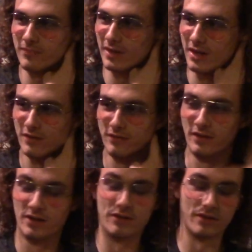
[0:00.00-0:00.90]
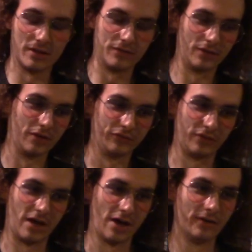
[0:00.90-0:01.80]
and does
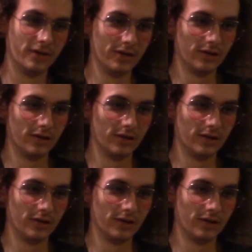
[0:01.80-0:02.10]
that.